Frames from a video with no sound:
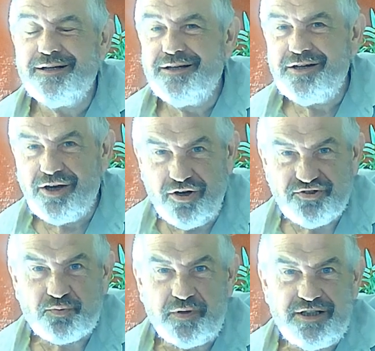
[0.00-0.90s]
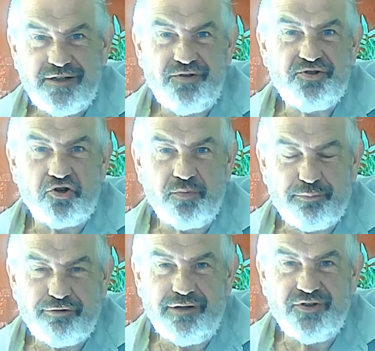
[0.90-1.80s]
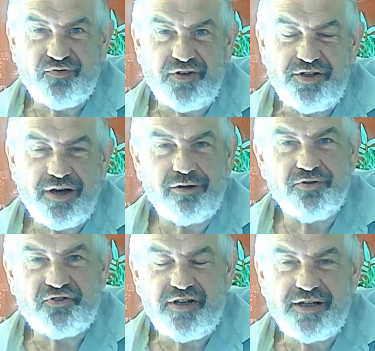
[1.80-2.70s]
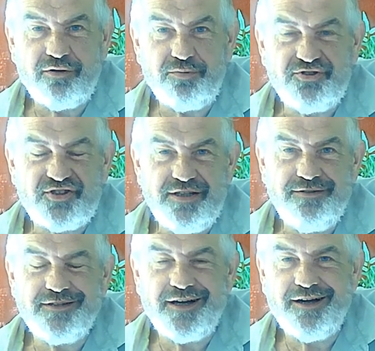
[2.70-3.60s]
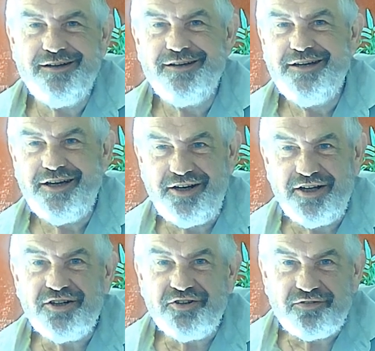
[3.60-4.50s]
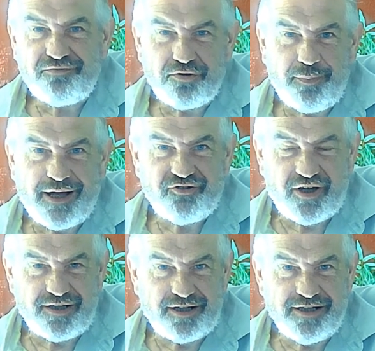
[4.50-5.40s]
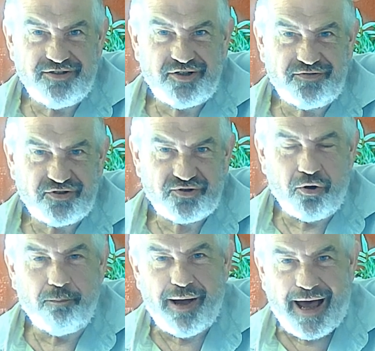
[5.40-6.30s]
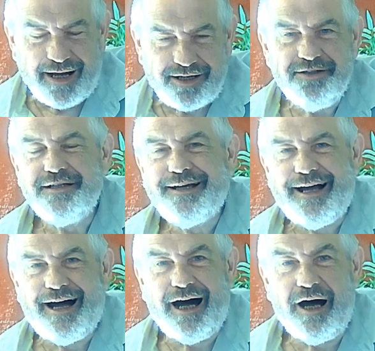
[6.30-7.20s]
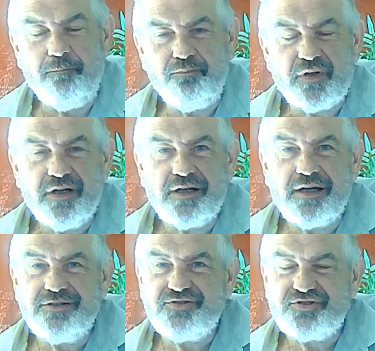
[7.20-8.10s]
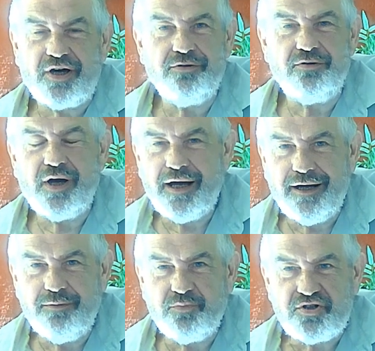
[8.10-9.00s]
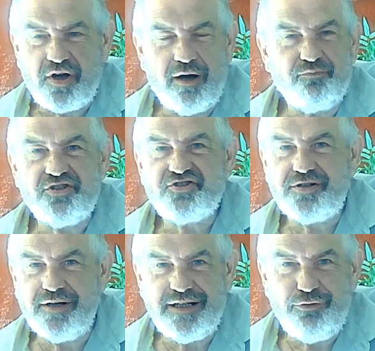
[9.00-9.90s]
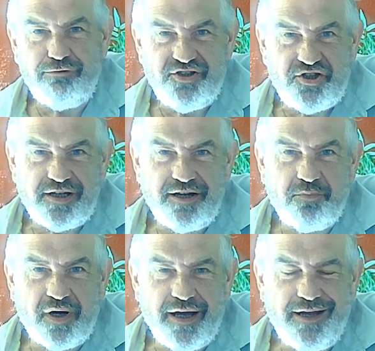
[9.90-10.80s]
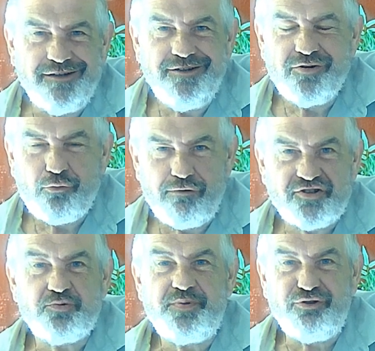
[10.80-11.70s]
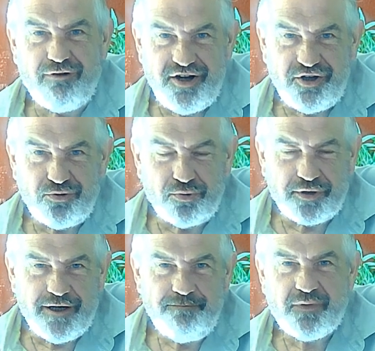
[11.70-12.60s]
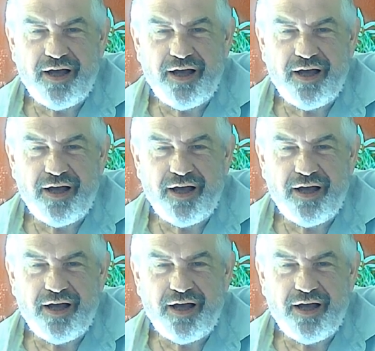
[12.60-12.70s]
Last week, if you saw my previous video, you'll have seen I was in England for about 10 days. I just got back. So I'm just slightly rejigging my recipe running order.